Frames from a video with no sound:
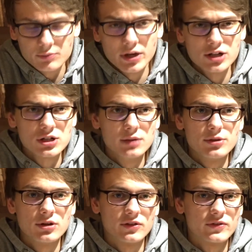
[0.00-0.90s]
Partially
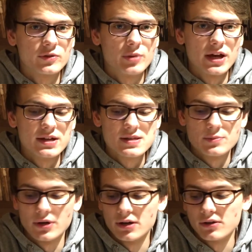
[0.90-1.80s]
because of space,
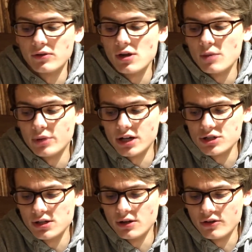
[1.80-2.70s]
but
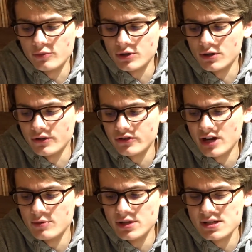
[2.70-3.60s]
partially also because
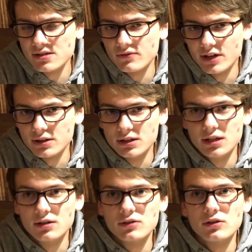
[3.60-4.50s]
Shaymin isn't that
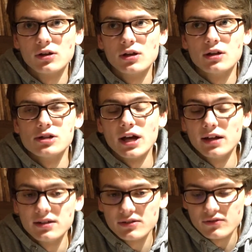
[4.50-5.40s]
needed
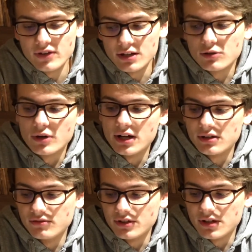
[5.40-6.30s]
and isn't that great
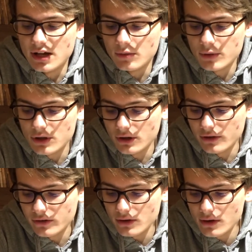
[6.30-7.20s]
in the deck.
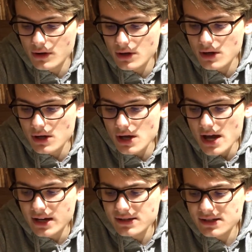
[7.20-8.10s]
Because
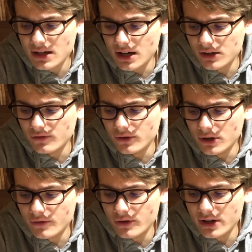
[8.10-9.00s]
against
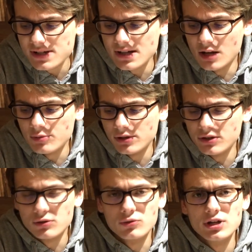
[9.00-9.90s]
Gardevoir, for example,
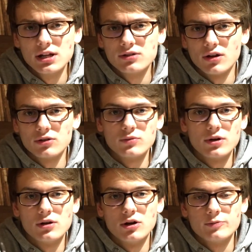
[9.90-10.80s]
you really don't
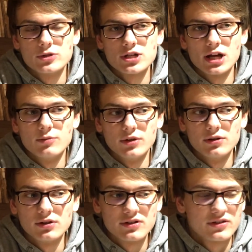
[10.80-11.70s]
want to open
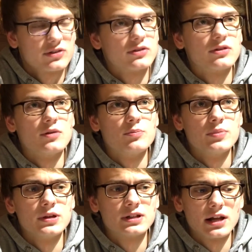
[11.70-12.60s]
Shaymin. It's a
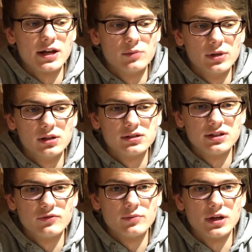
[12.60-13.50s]
big
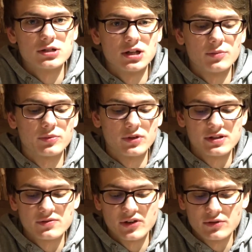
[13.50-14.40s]
liability in the matchup.
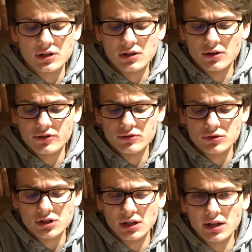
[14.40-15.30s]
It's very close
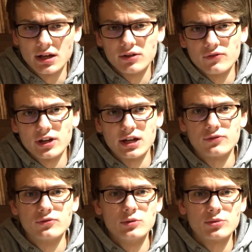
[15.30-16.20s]
usually, and if I get
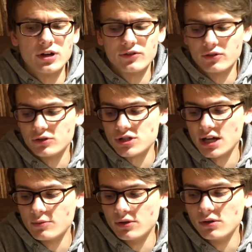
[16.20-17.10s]
3 prizes on
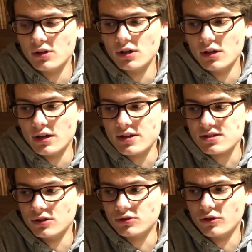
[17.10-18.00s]
Shaymin, it's
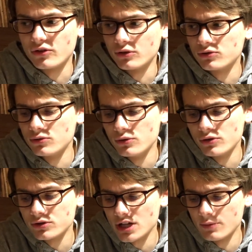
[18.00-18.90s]
not good. So 2
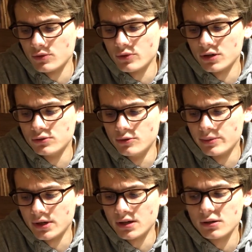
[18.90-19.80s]
Shaymin, 1
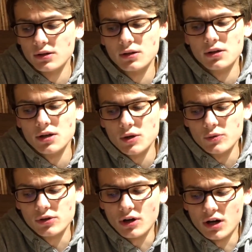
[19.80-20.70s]
Hooper
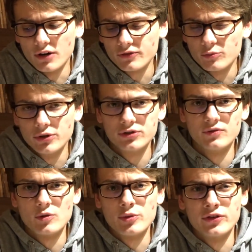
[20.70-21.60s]
would often put you
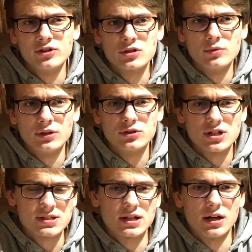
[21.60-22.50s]
in a position where you
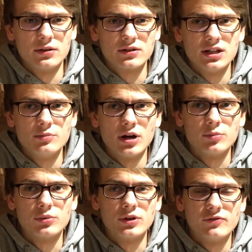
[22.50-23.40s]
just can't keep up
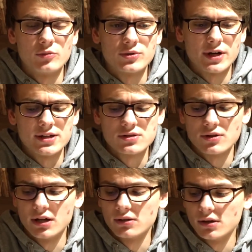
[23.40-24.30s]
in the price
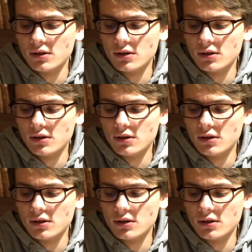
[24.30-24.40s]
trade.